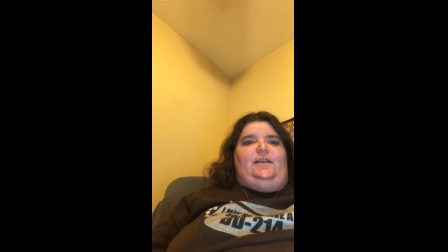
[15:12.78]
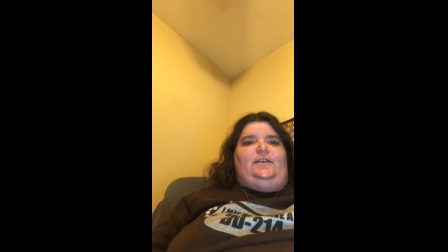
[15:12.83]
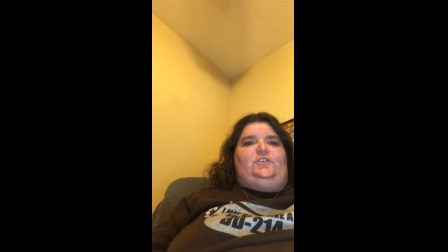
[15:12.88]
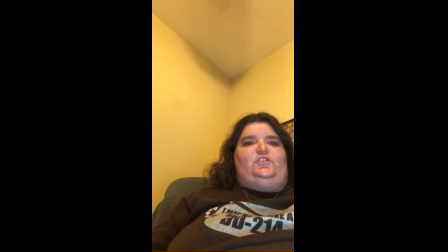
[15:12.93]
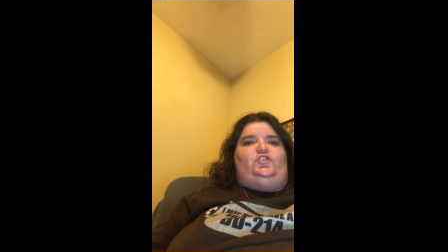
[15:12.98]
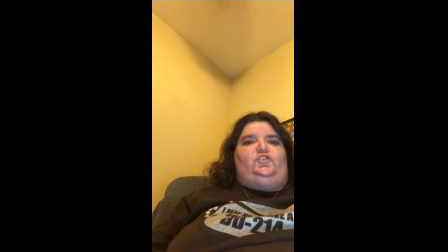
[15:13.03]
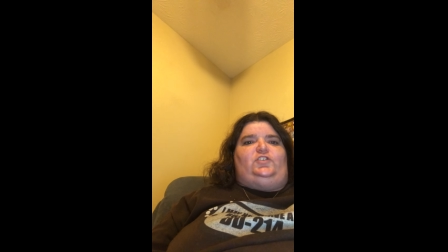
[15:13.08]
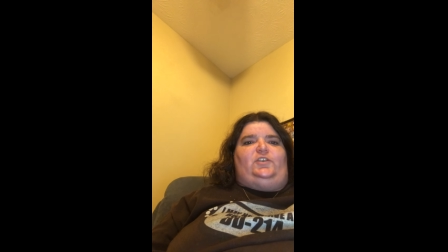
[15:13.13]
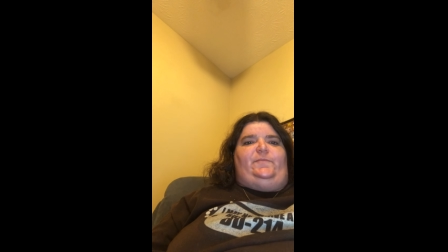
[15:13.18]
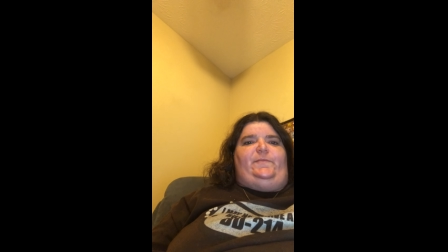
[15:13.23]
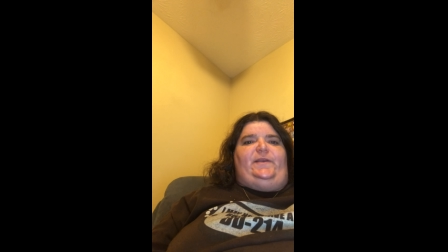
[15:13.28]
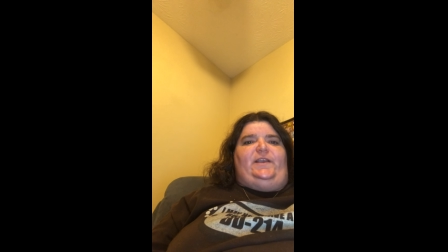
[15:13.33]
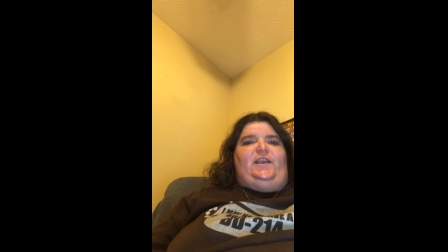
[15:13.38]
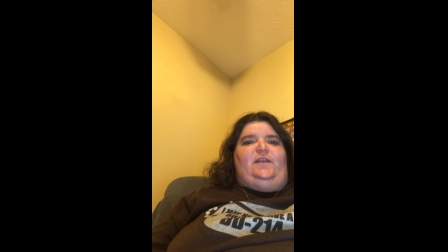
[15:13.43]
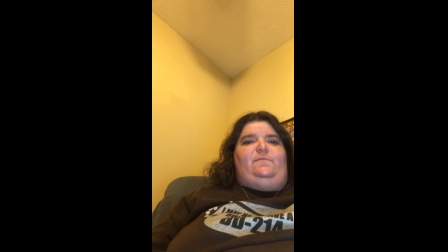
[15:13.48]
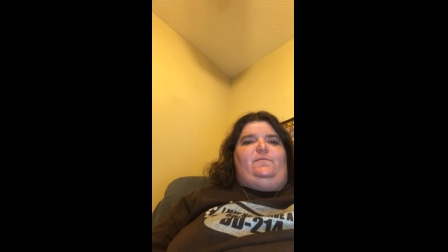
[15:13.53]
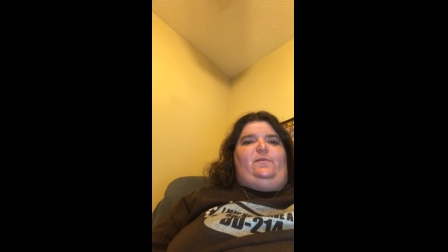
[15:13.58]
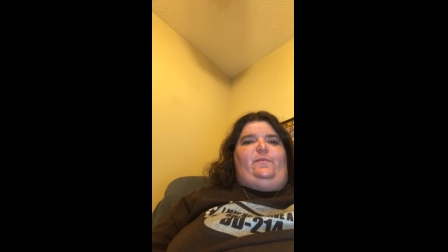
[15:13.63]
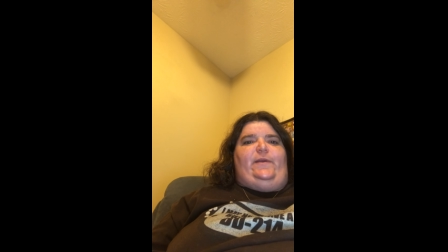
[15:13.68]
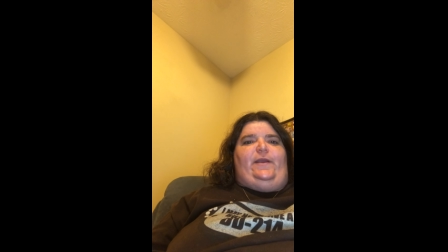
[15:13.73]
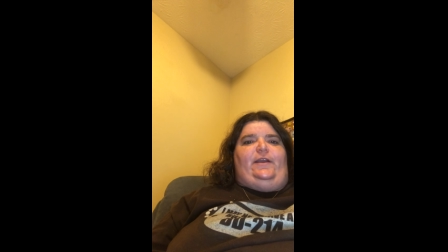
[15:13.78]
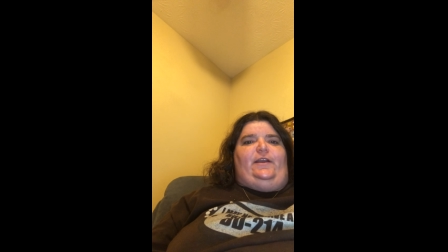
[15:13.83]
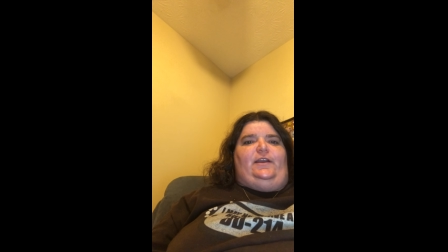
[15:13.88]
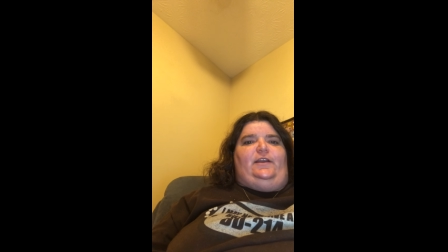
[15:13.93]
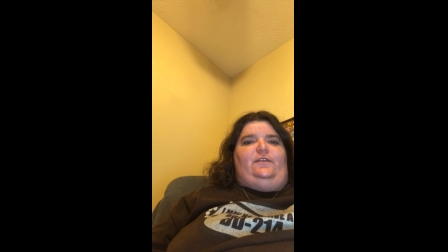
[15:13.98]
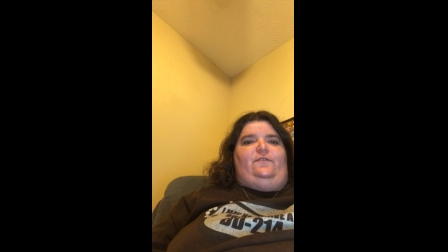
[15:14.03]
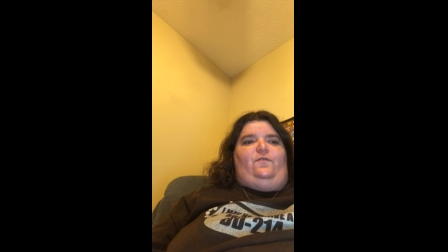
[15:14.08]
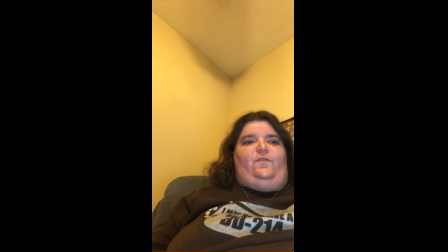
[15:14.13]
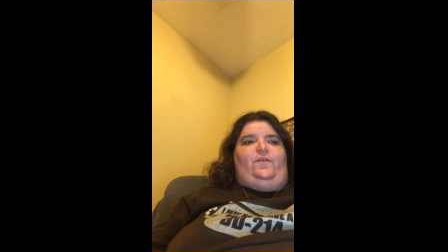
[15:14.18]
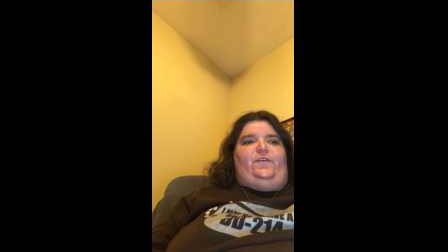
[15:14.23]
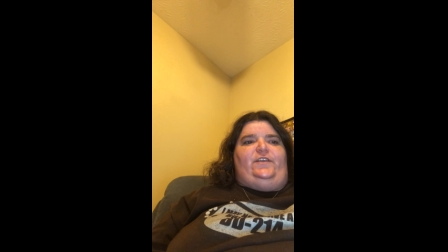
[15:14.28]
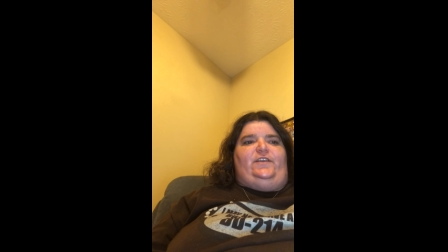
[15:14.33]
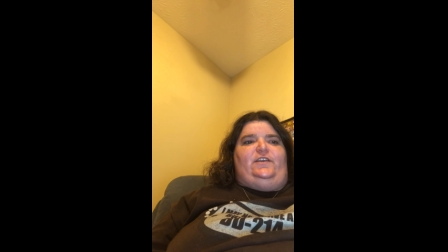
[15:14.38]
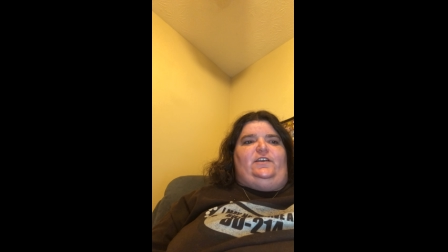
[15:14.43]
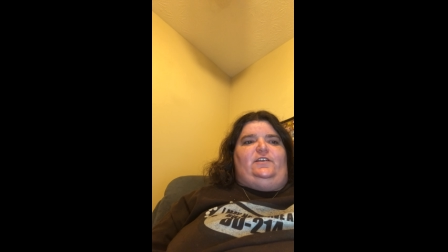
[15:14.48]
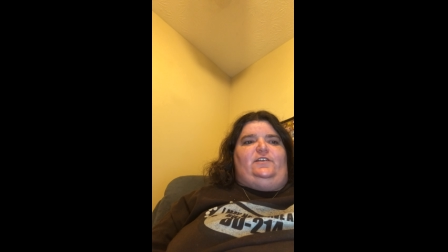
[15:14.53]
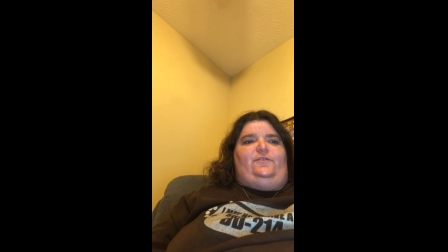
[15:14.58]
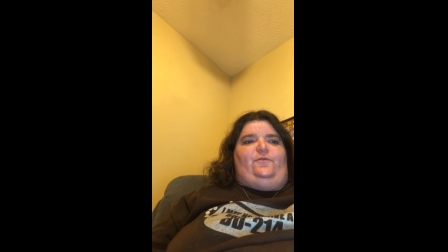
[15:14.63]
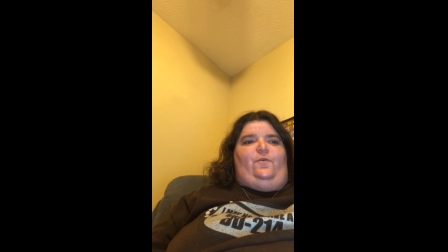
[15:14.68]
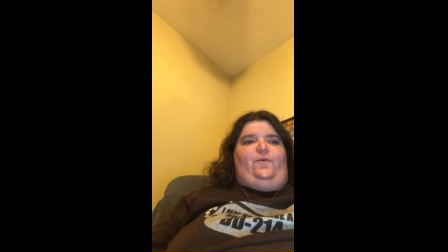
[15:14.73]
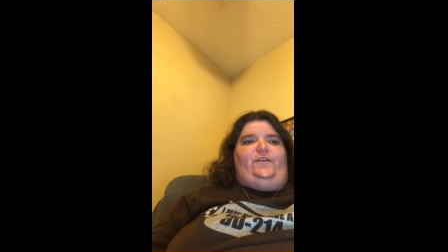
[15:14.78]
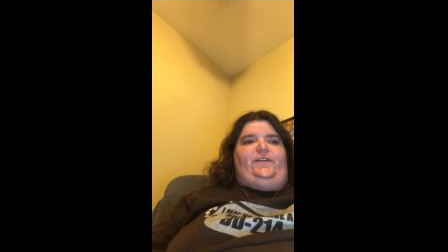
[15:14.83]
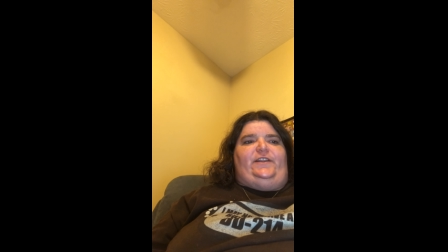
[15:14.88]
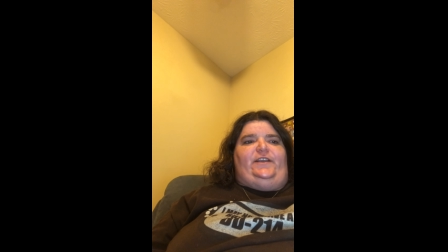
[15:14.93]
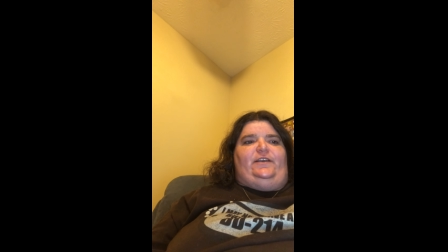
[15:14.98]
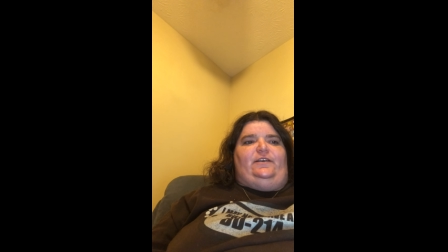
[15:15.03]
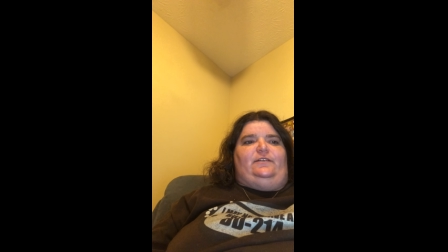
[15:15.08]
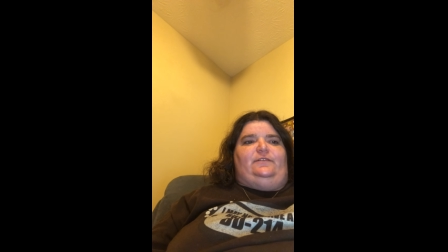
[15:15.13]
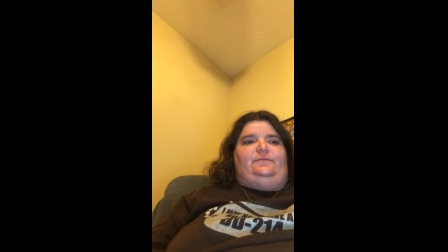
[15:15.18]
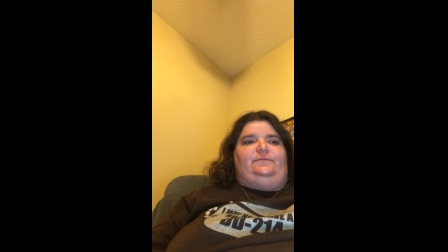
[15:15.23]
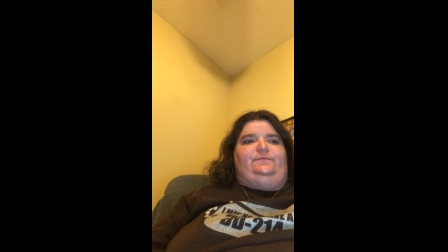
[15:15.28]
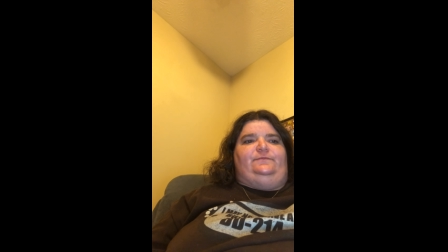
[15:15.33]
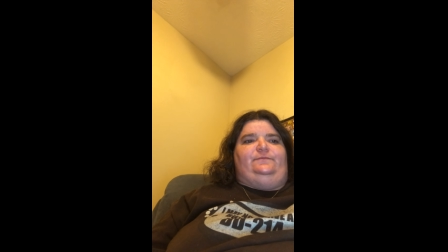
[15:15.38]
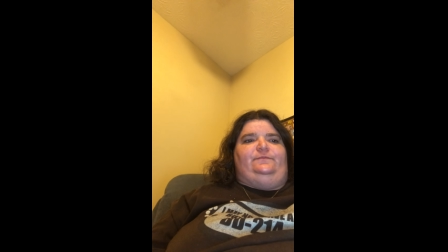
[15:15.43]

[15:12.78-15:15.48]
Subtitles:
stripping and preparing for the ordeal,